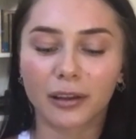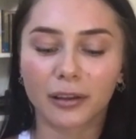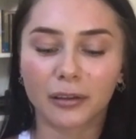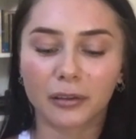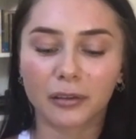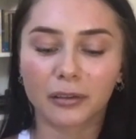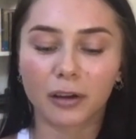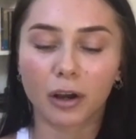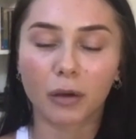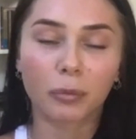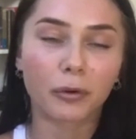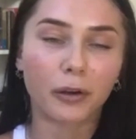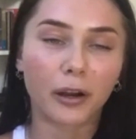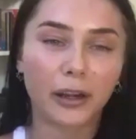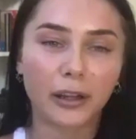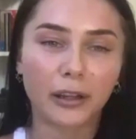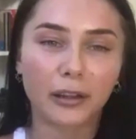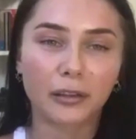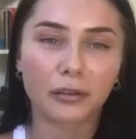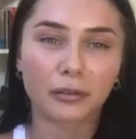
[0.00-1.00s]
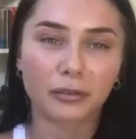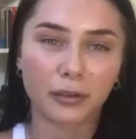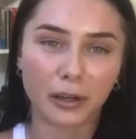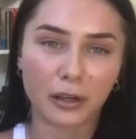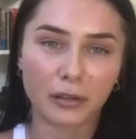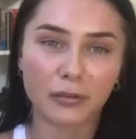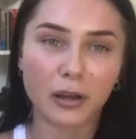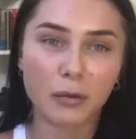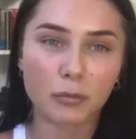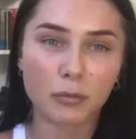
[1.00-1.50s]
operating in the front
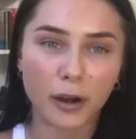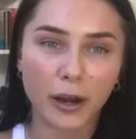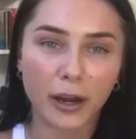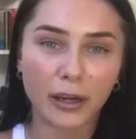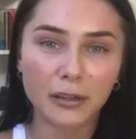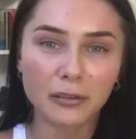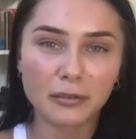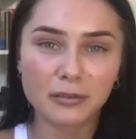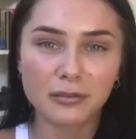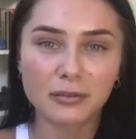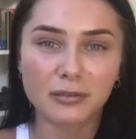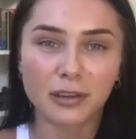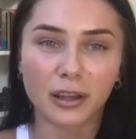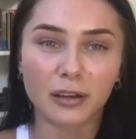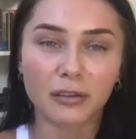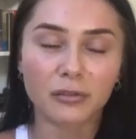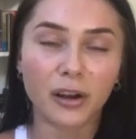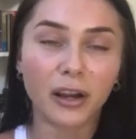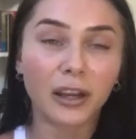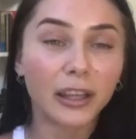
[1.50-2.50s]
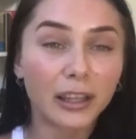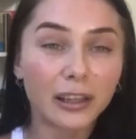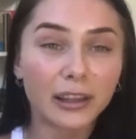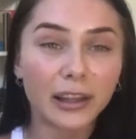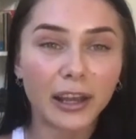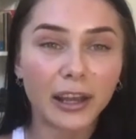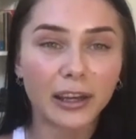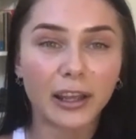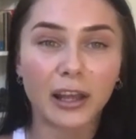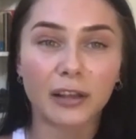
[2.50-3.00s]
of our brain and
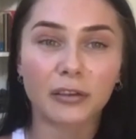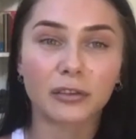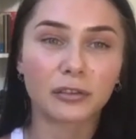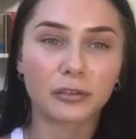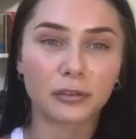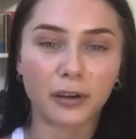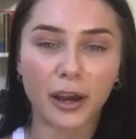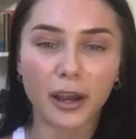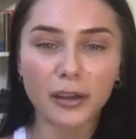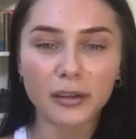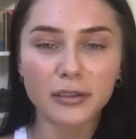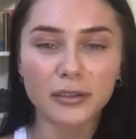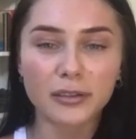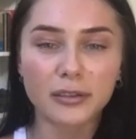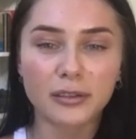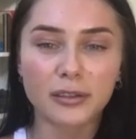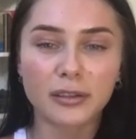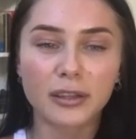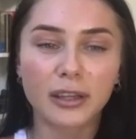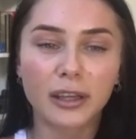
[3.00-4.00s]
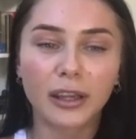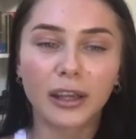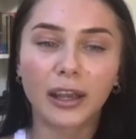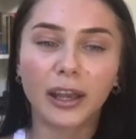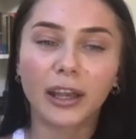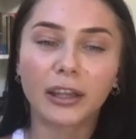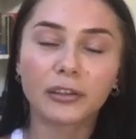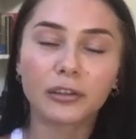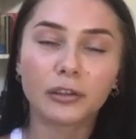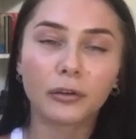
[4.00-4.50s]
regulating our stress
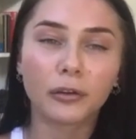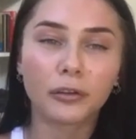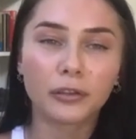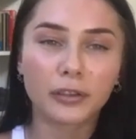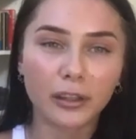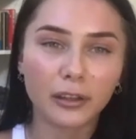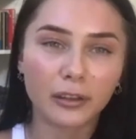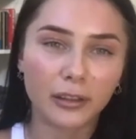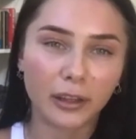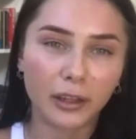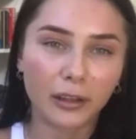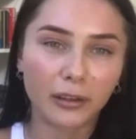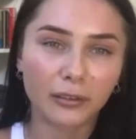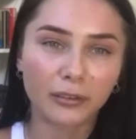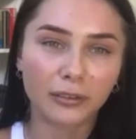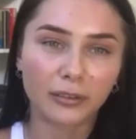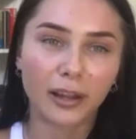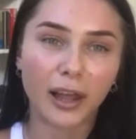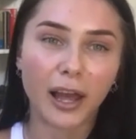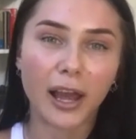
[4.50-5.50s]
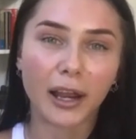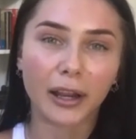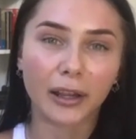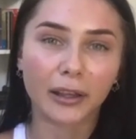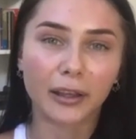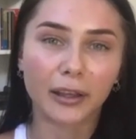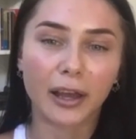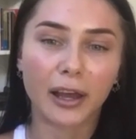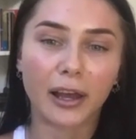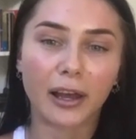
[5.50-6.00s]
is using things like
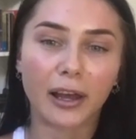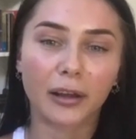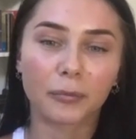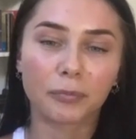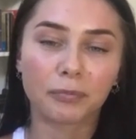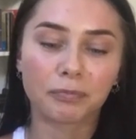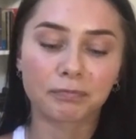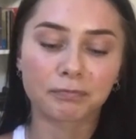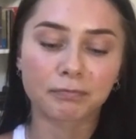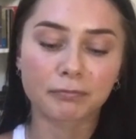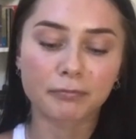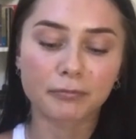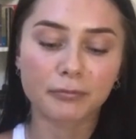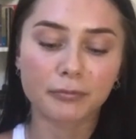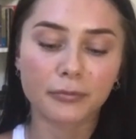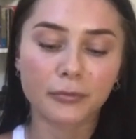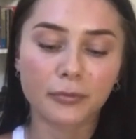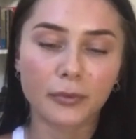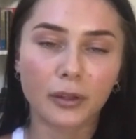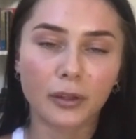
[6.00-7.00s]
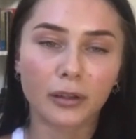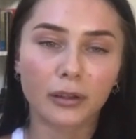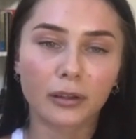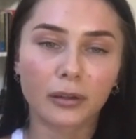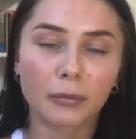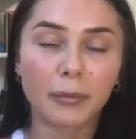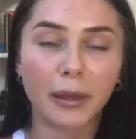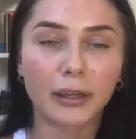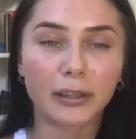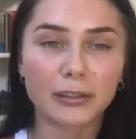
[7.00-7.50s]

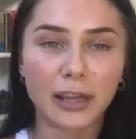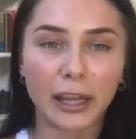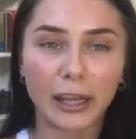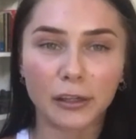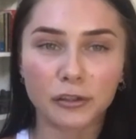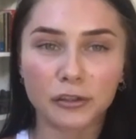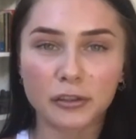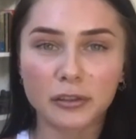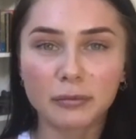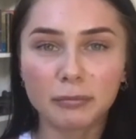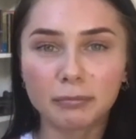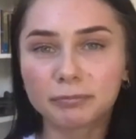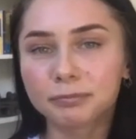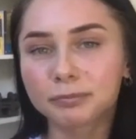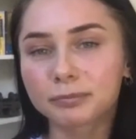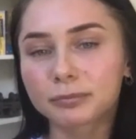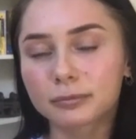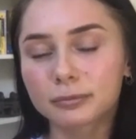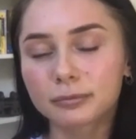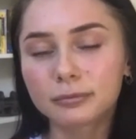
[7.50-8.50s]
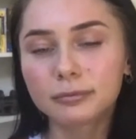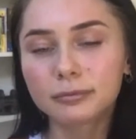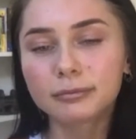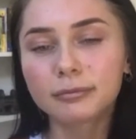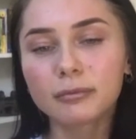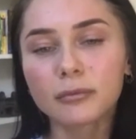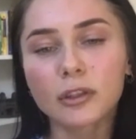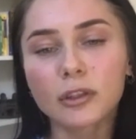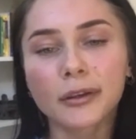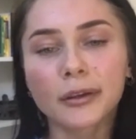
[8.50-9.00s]
meditation,
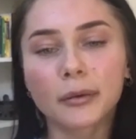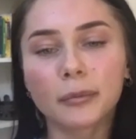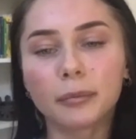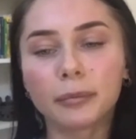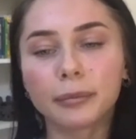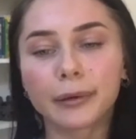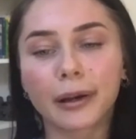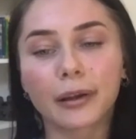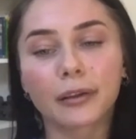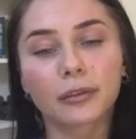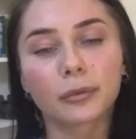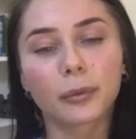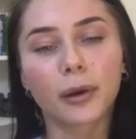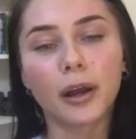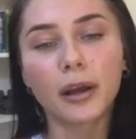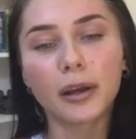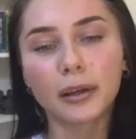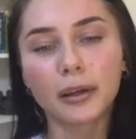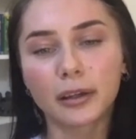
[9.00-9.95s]
breath work,